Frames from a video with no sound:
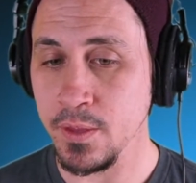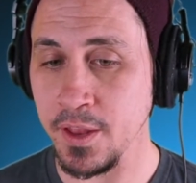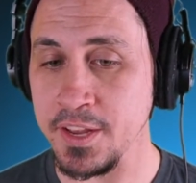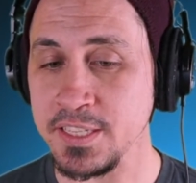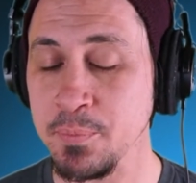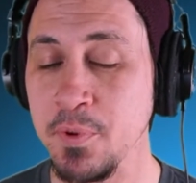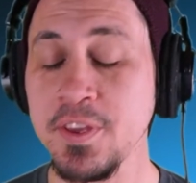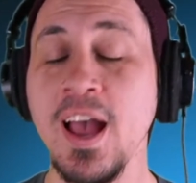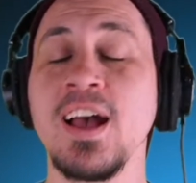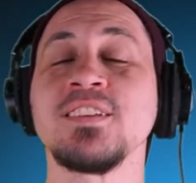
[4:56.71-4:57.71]
And he has a...
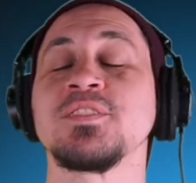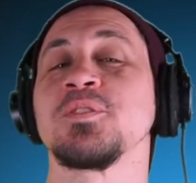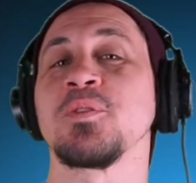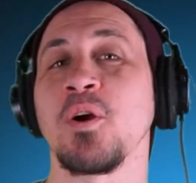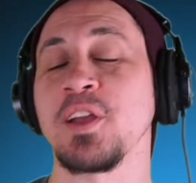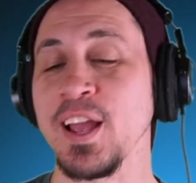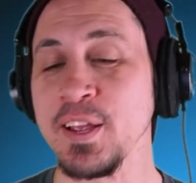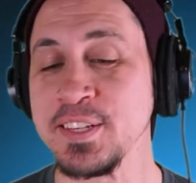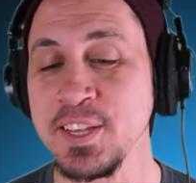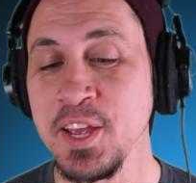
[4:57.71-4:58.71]
Yes, dude.
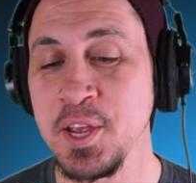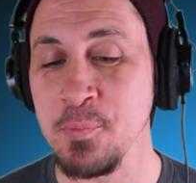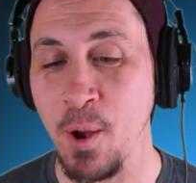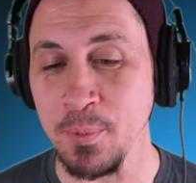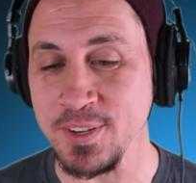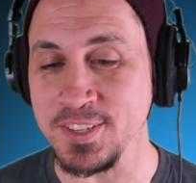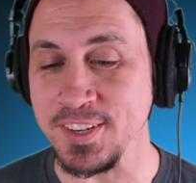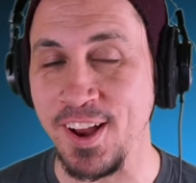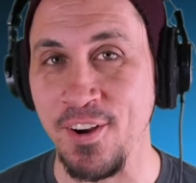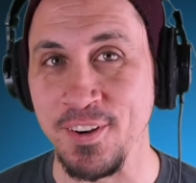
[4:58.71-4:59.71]
Okay, he probably just
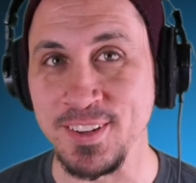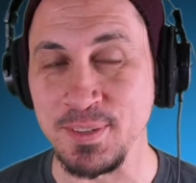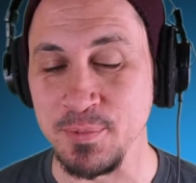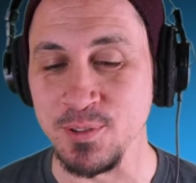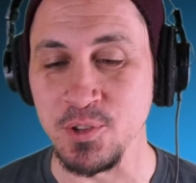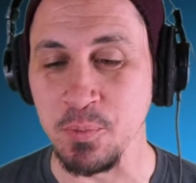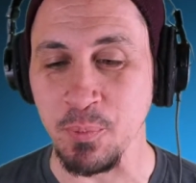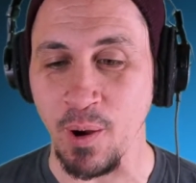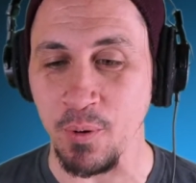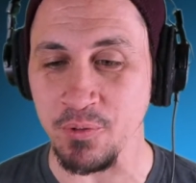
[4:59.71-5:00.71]
inherited some new
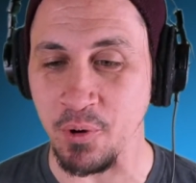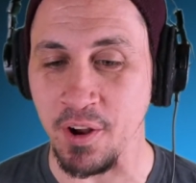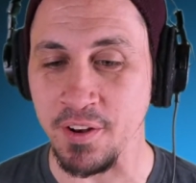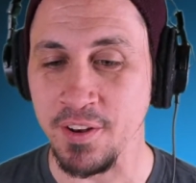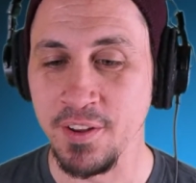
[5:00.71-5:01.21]
superpowers, right?